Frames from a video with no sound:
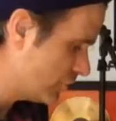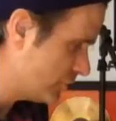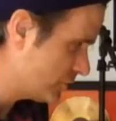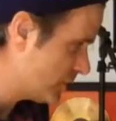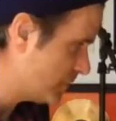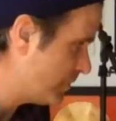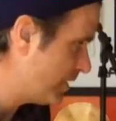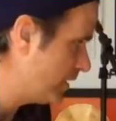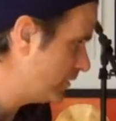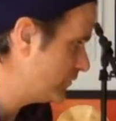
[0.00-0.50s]
is a
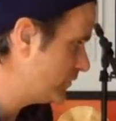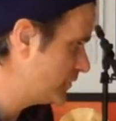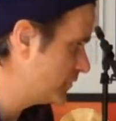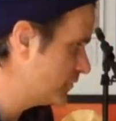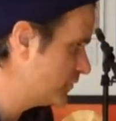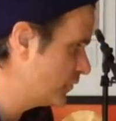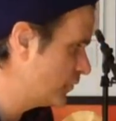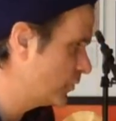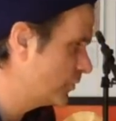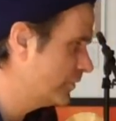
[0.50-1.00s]
benefit
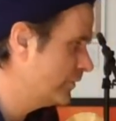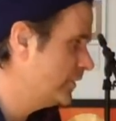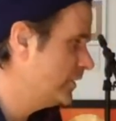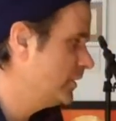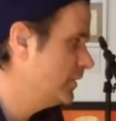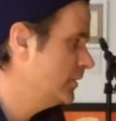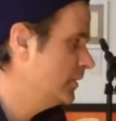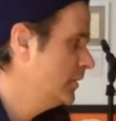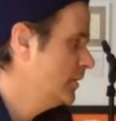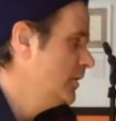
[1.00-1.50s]
for
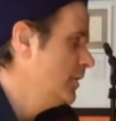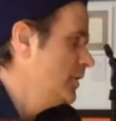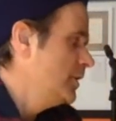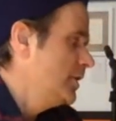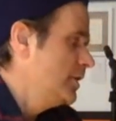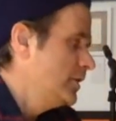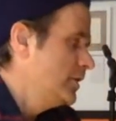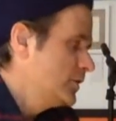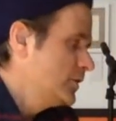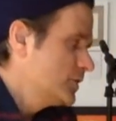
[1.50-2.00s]
the
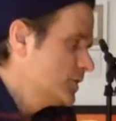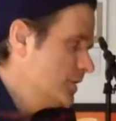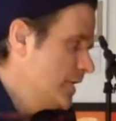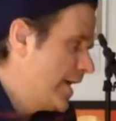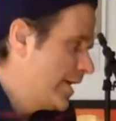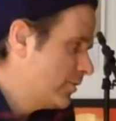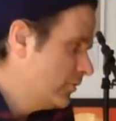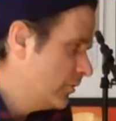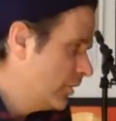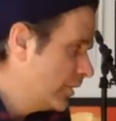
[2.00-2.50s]

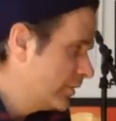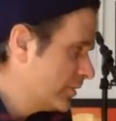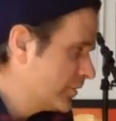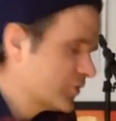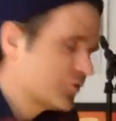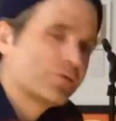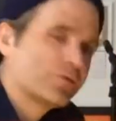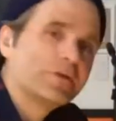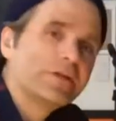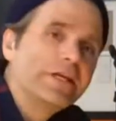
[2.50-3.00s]
Seattle
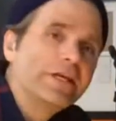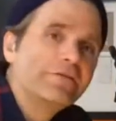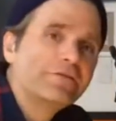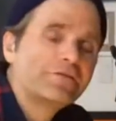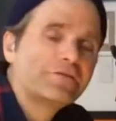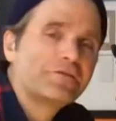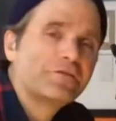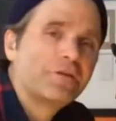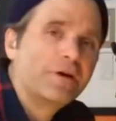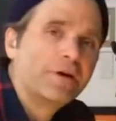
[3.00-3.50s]
Artists Relief
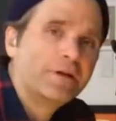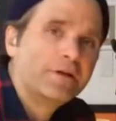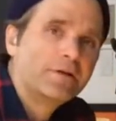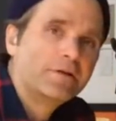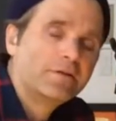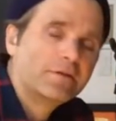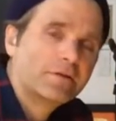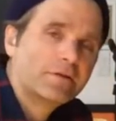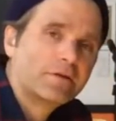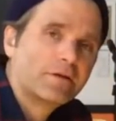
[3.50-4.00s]

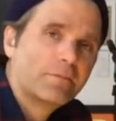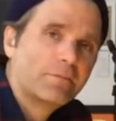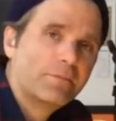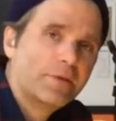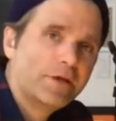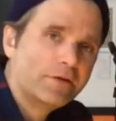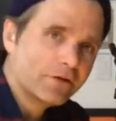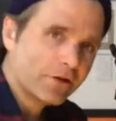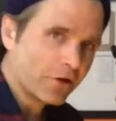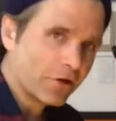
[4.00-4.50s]
Fund
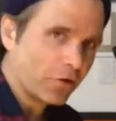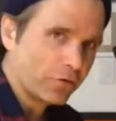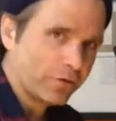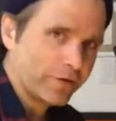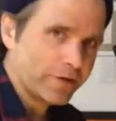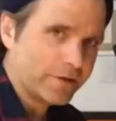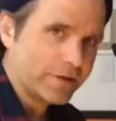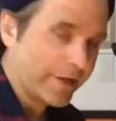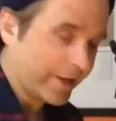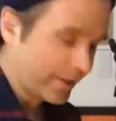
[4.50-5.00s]
amid
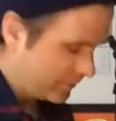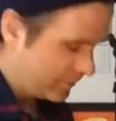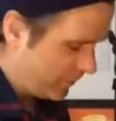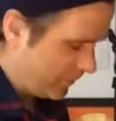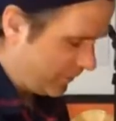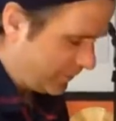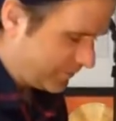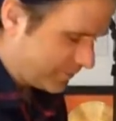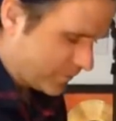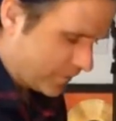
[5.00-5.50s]
COVID
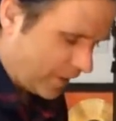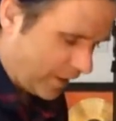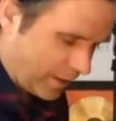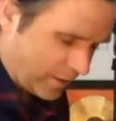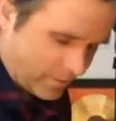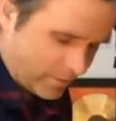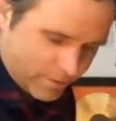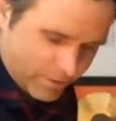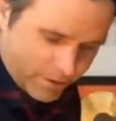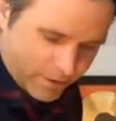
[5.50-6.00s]
nineteen.
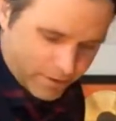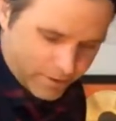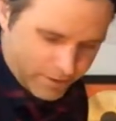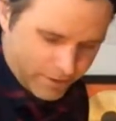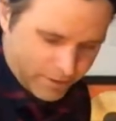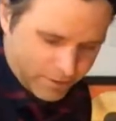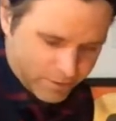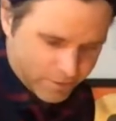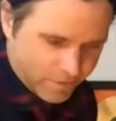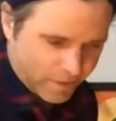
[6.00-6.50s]
And uh,
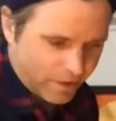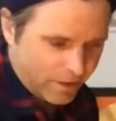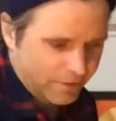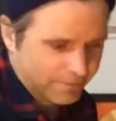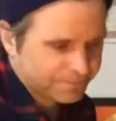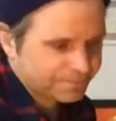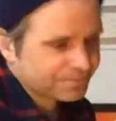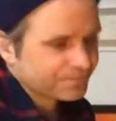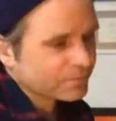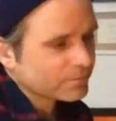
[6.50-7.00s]
it is a,
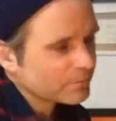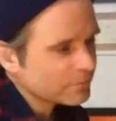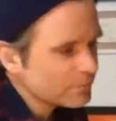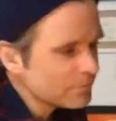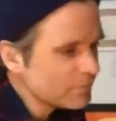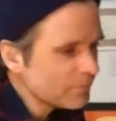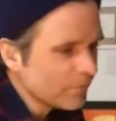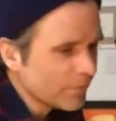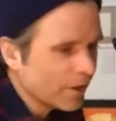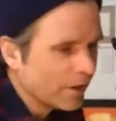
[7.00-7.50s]

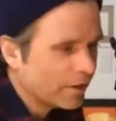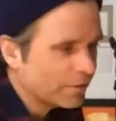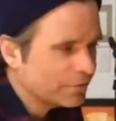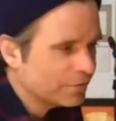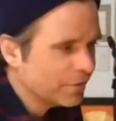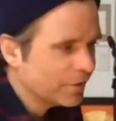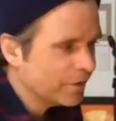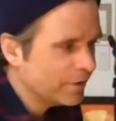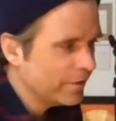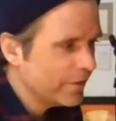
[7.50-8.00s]
a
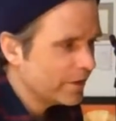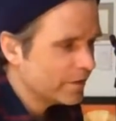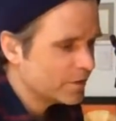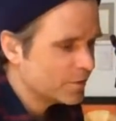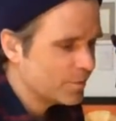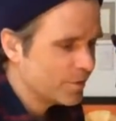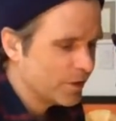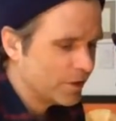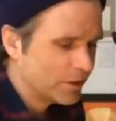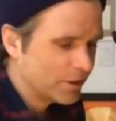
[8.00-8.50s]
fund that is
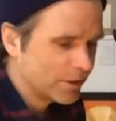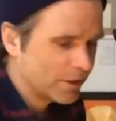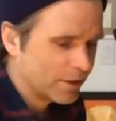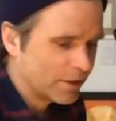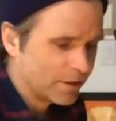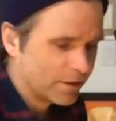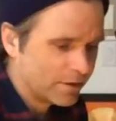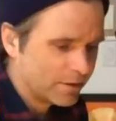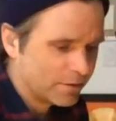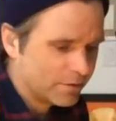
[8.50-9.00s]
being
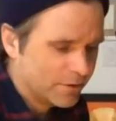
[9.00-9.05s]
uh,